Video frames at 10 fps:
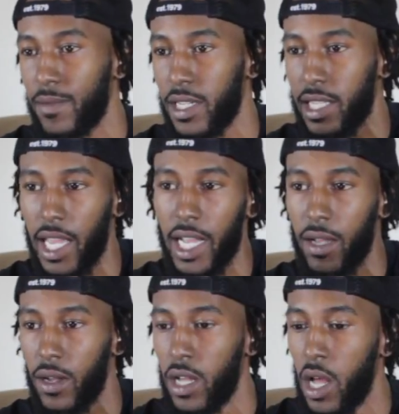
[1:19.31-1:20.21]
I'm just
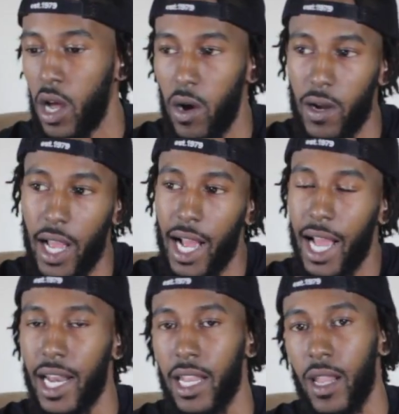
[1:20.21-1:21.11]
thinking, okay, I
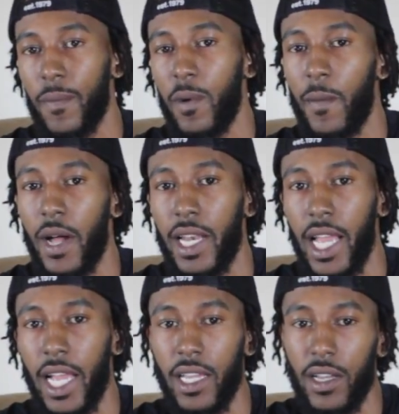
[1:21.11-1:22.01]
got a lump on my
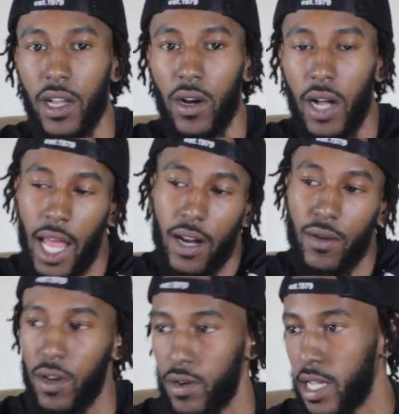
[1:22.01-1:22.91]
neck, I
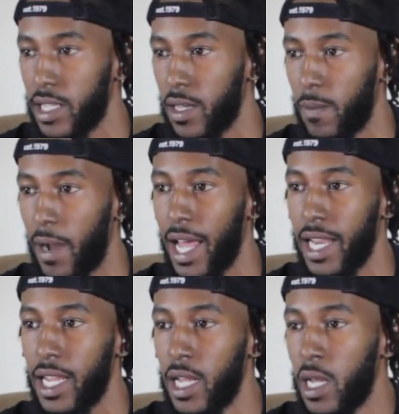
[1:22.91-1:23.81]
don't know nothing about it.